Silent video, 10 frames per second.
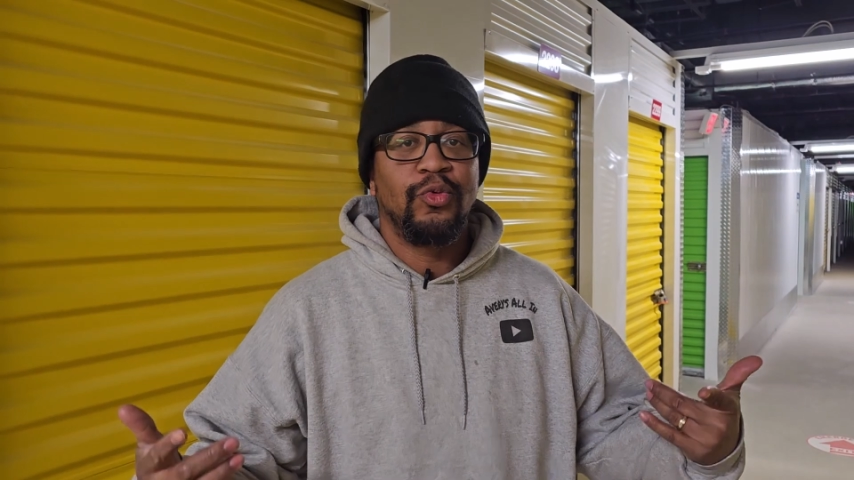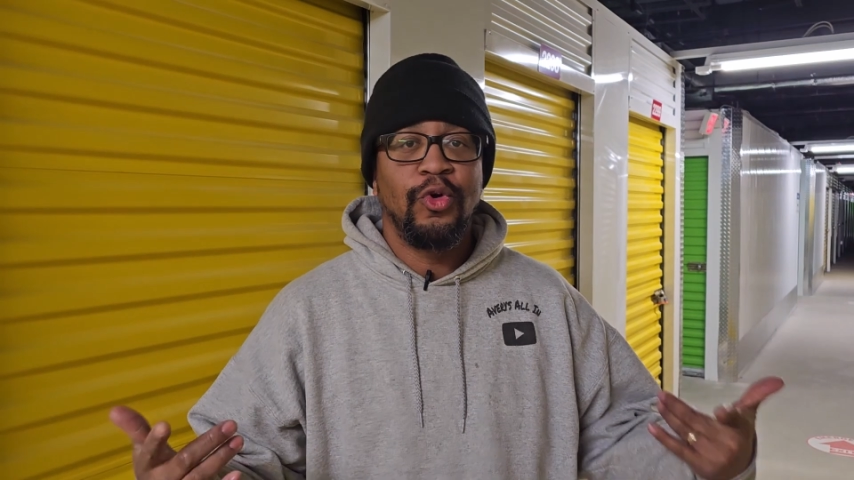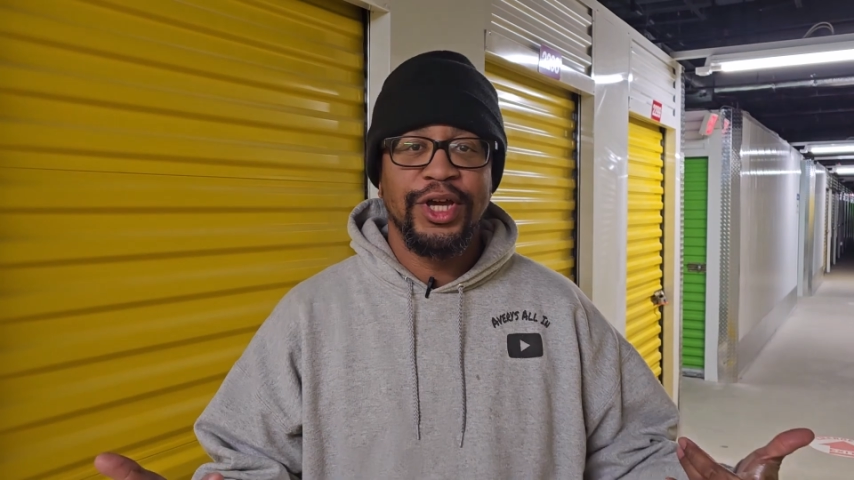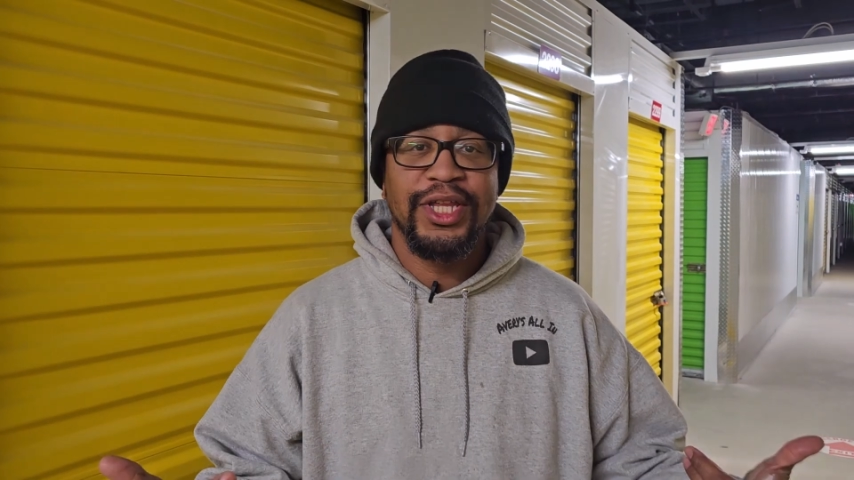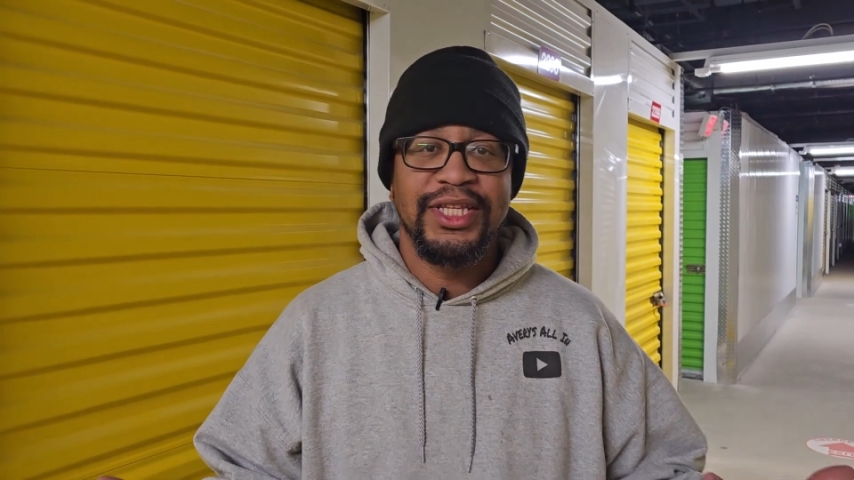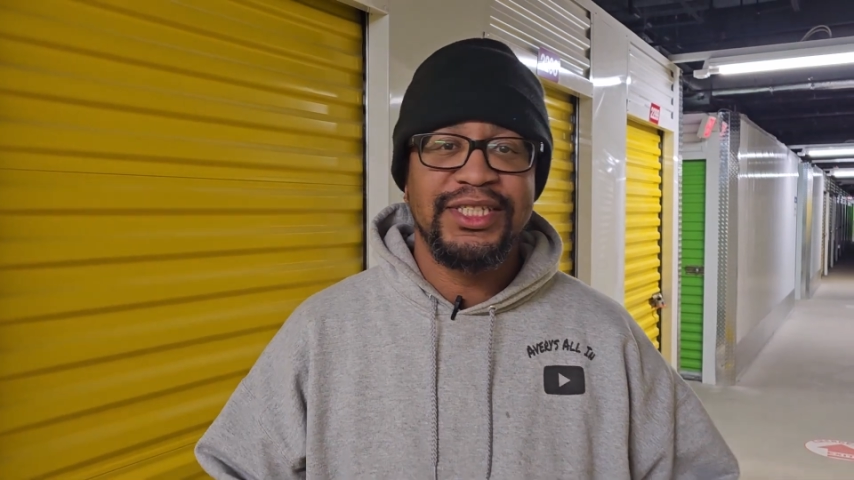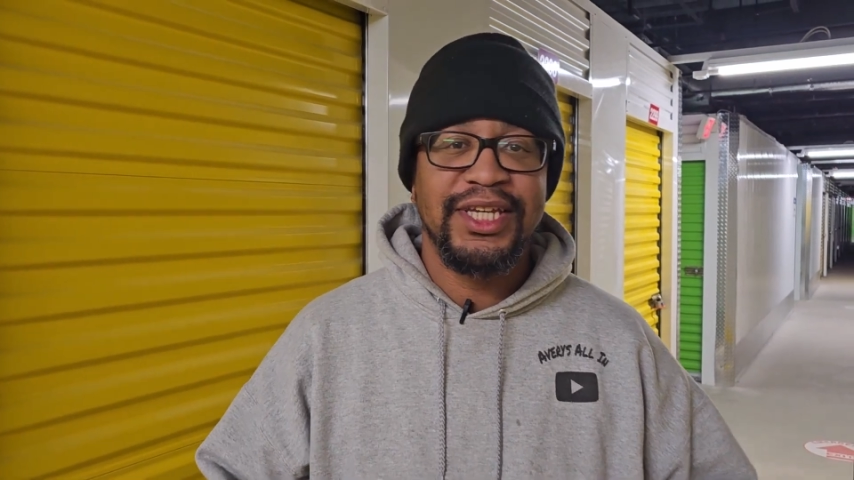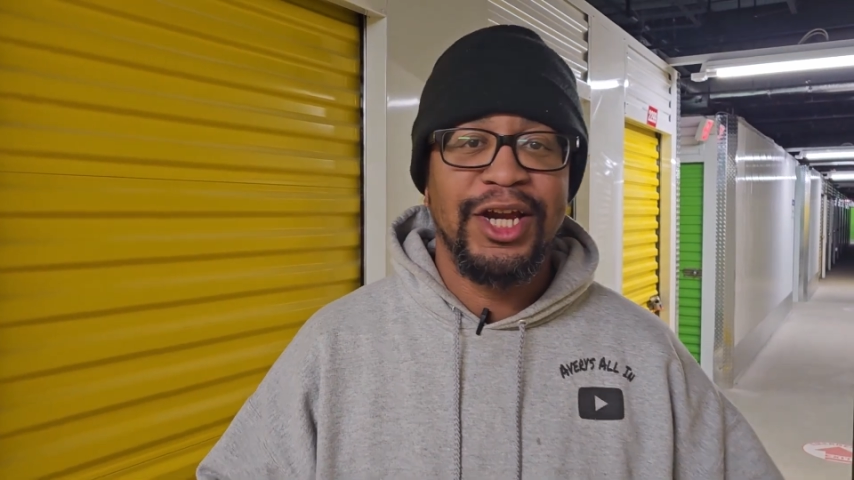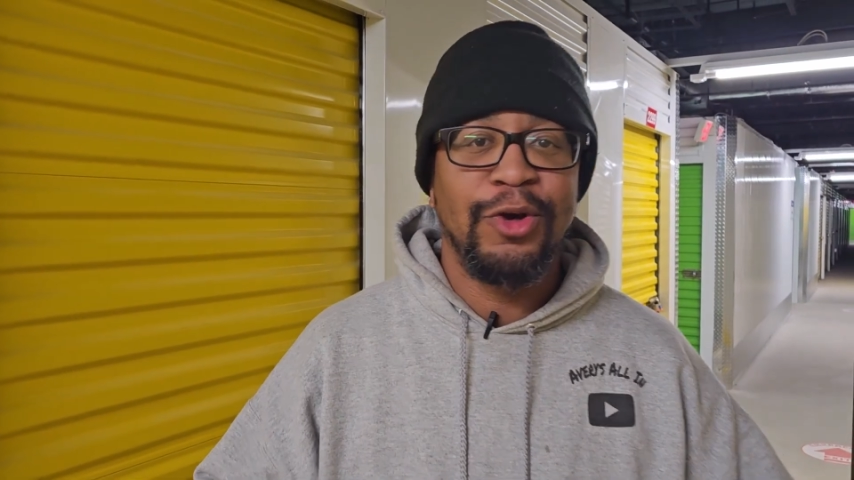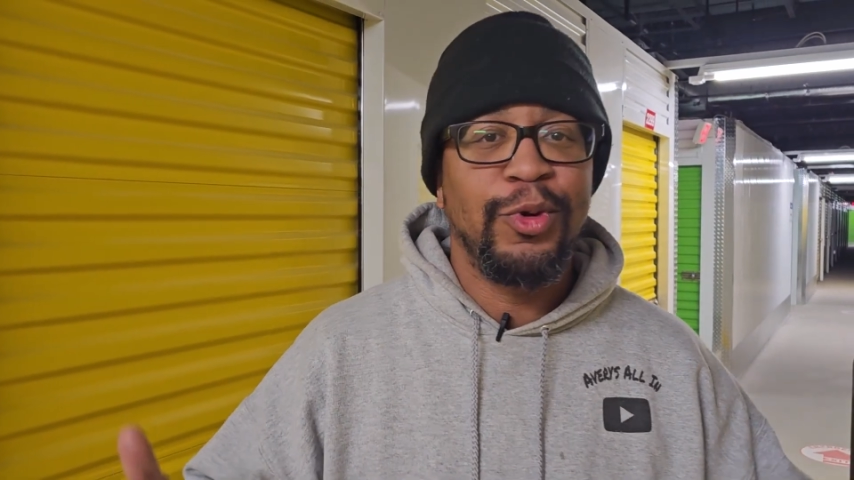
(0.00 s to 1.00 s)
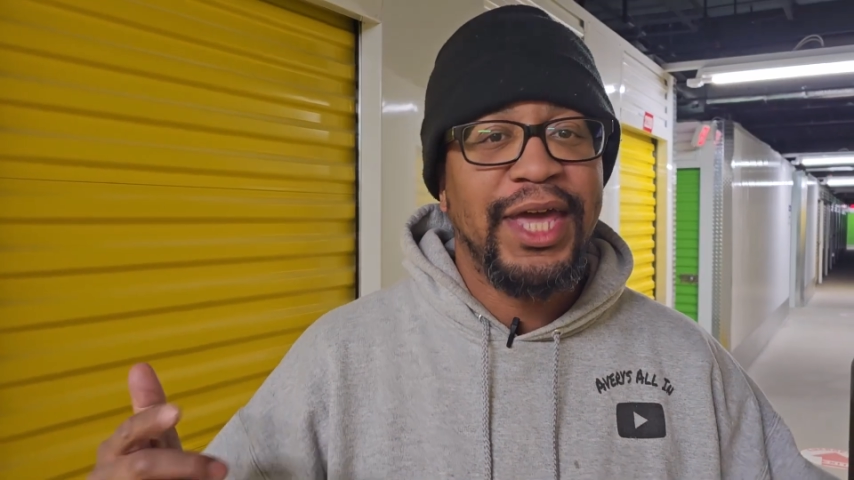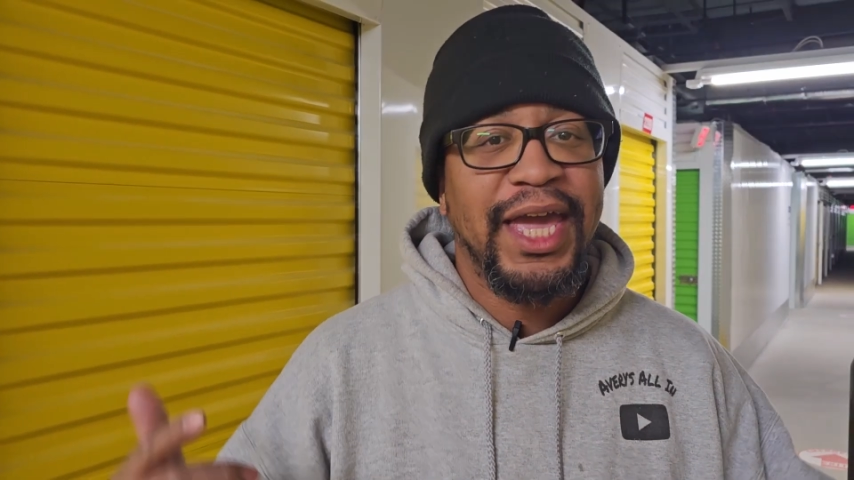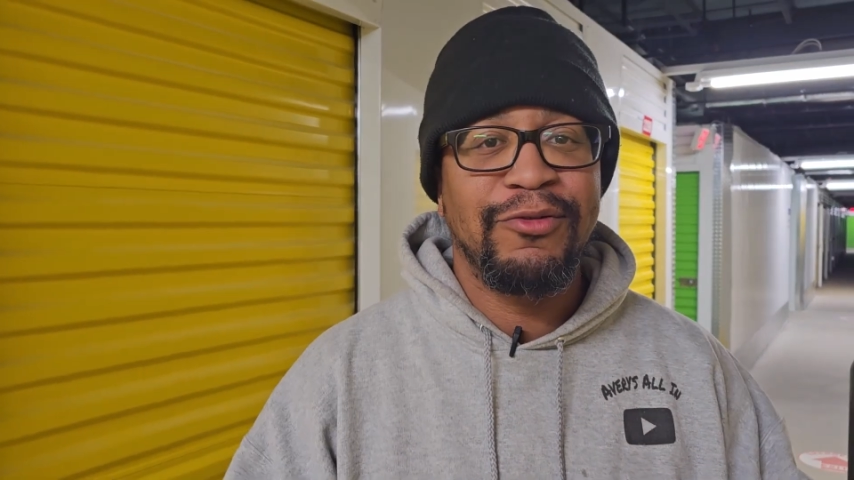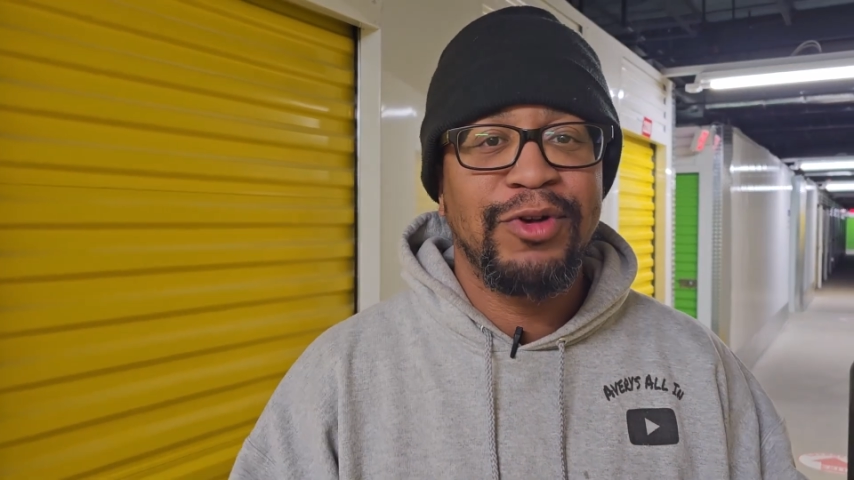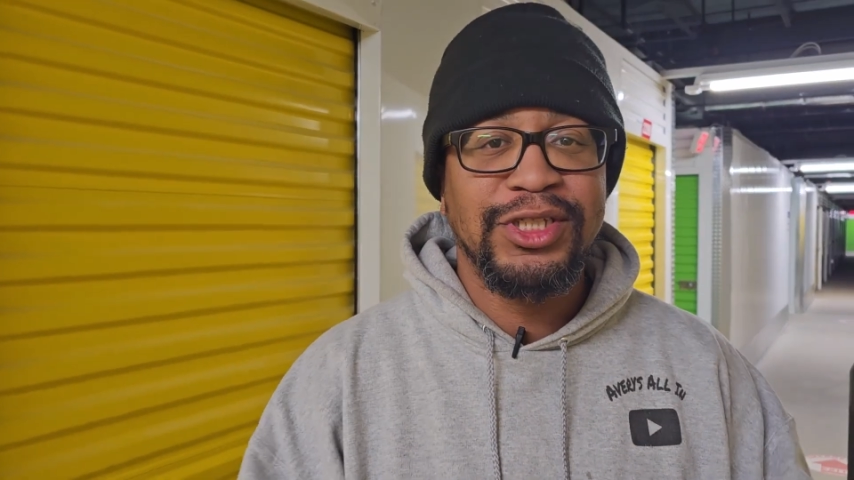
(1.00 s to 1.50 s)
Roy and Lisa here with
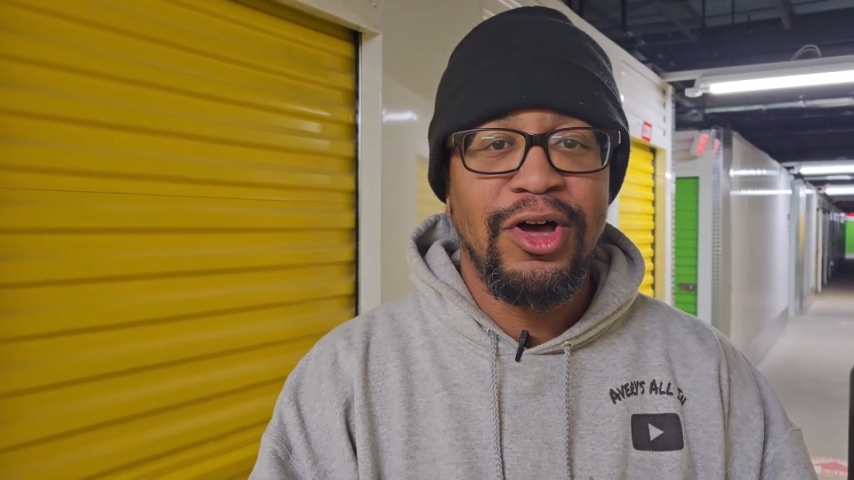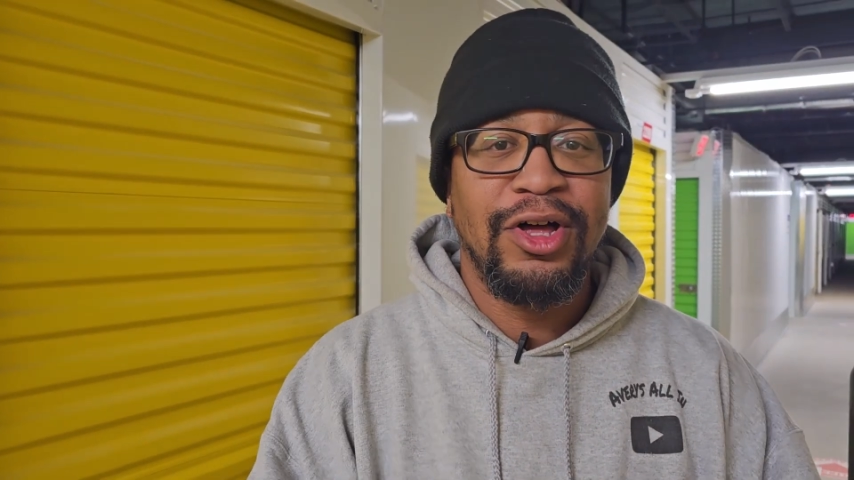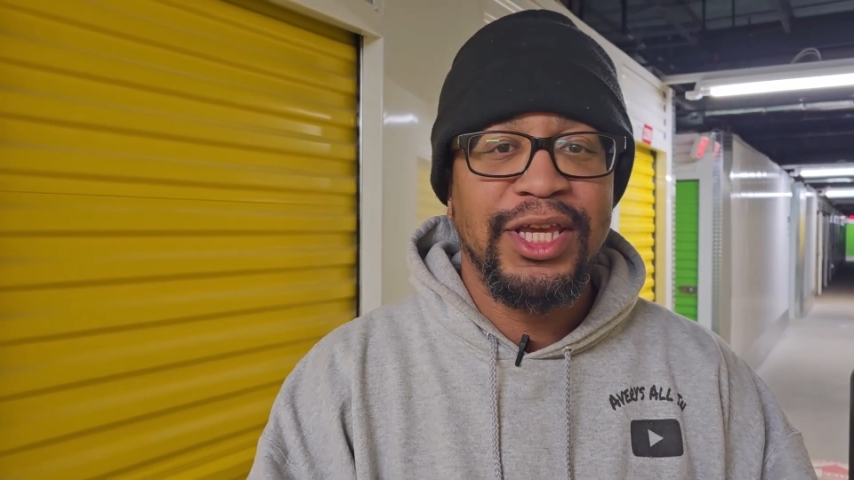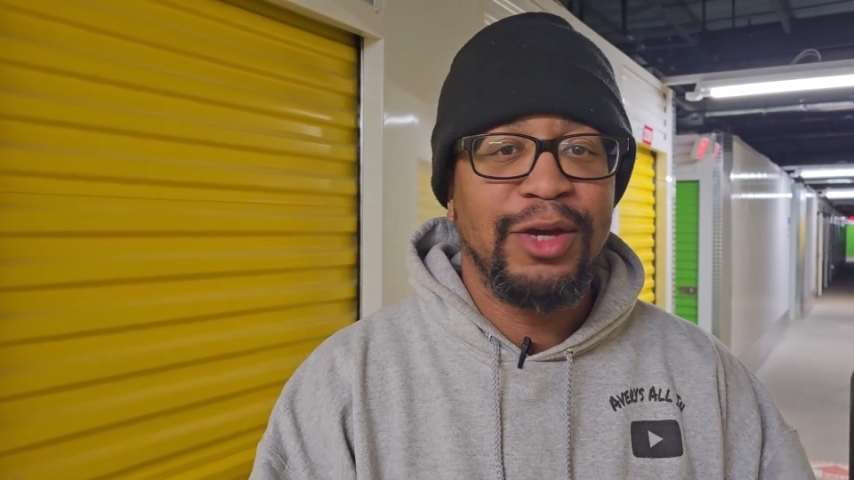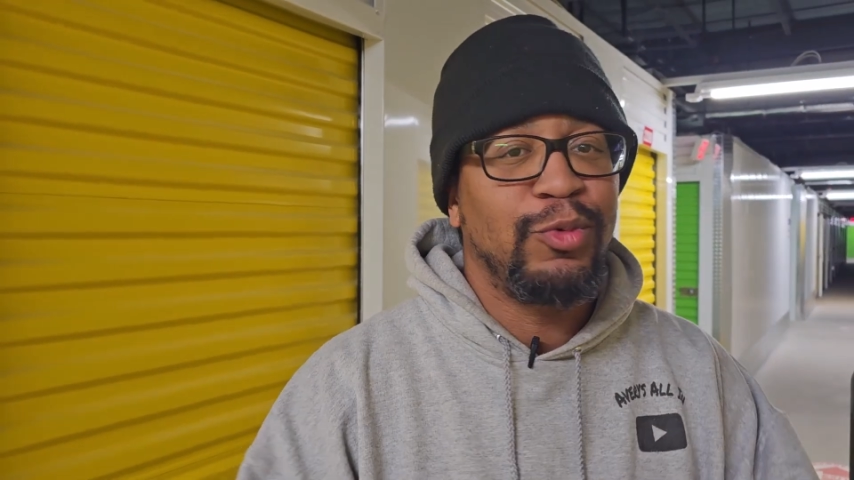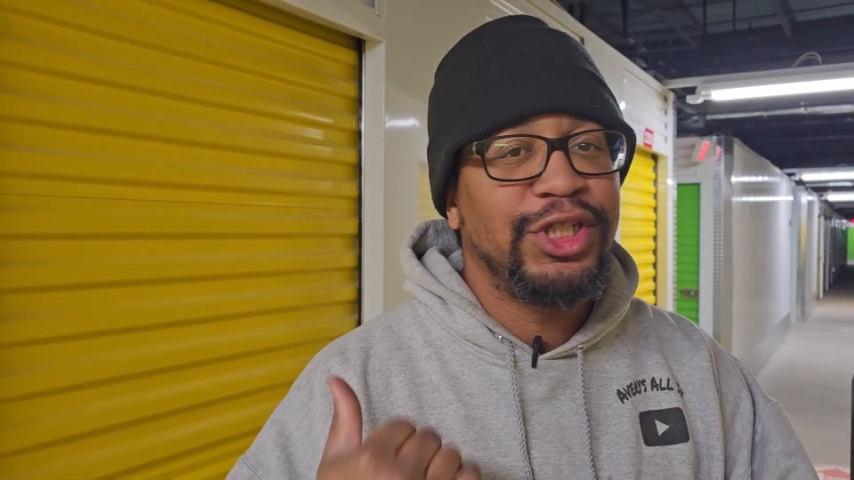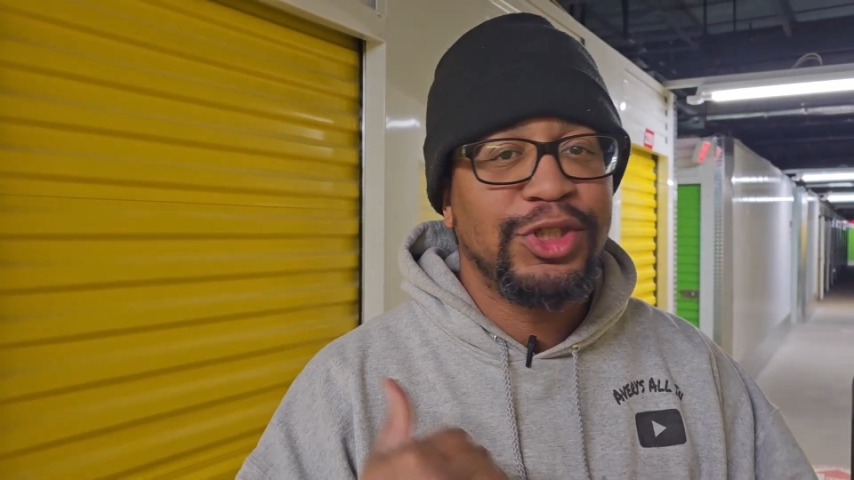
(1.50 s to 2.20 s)
Avery's All In.